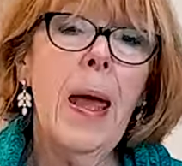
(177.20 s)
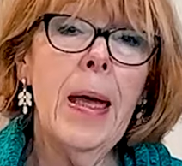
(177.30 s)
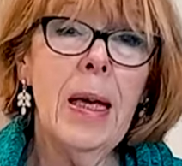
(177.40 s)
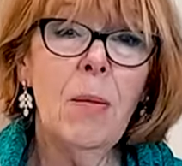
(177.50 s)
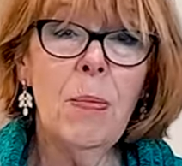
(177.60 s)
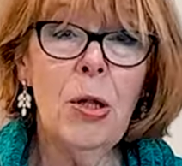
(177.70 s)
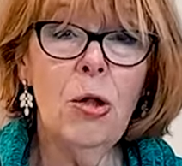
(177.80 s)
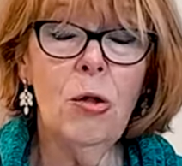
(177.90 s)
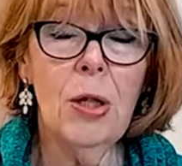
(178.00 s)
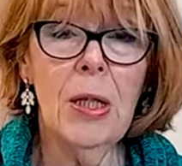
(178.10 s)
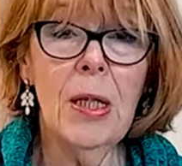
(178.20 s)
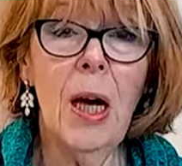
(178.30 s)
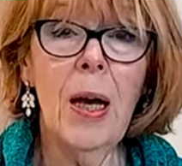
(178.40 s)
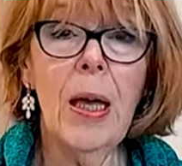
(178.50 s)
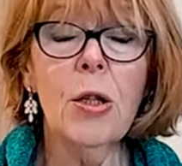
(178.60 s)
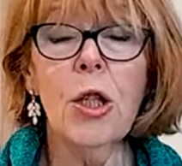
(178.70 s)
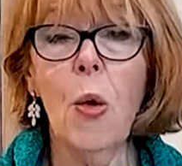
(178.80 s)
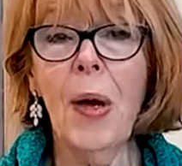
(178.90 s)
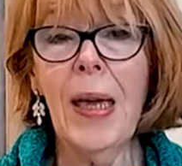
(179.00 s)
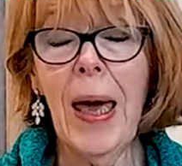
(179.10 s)
It can be due to diet.
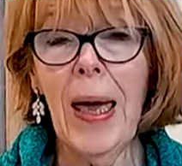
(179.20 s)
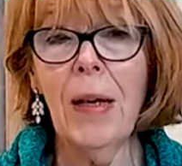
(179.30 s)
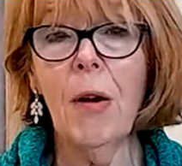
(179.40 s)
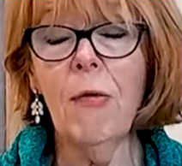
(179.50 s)
So, again,